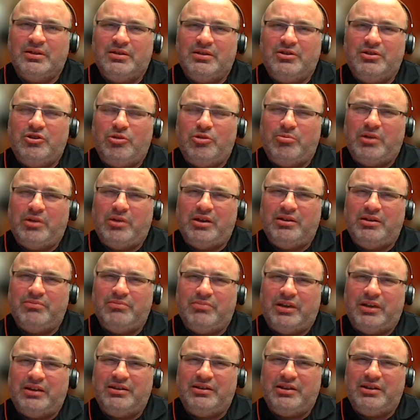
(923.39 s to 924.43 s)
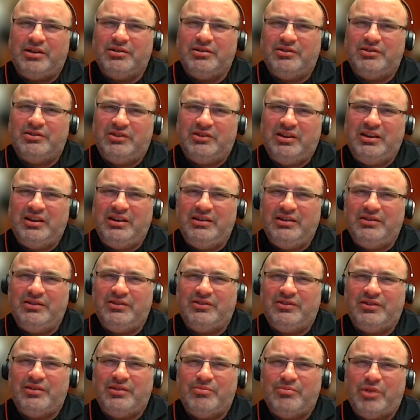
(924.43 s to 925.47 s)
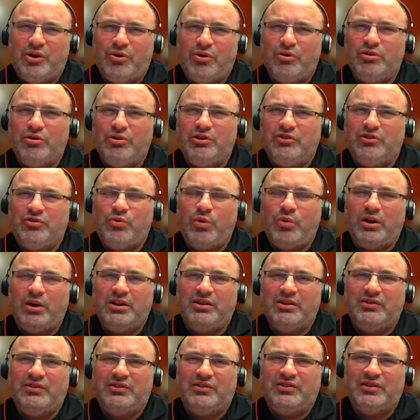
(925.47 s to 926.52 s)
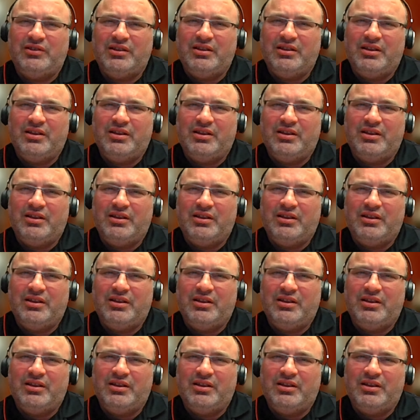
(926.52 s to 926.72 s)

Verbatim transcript: you know, my my young teens in my early 20s.